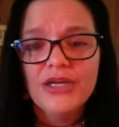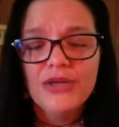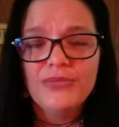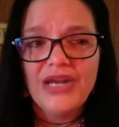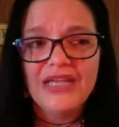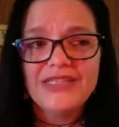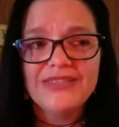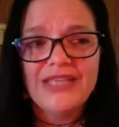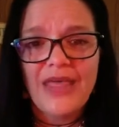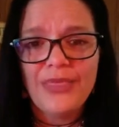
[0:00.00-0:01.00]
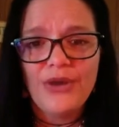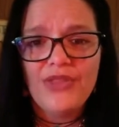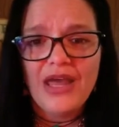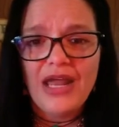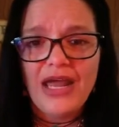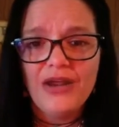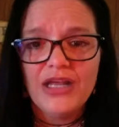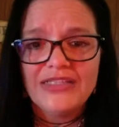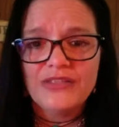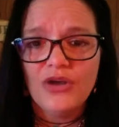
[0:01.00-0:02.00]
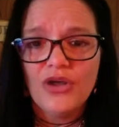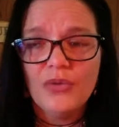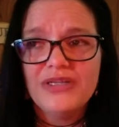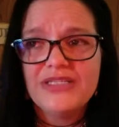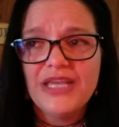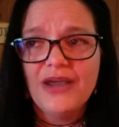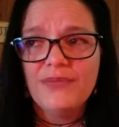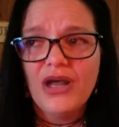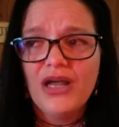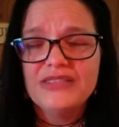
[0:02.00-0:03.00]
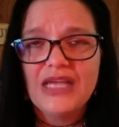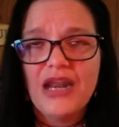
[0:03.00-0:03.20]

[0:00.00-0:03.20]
But as I sat there in that outhouse hall with tampons,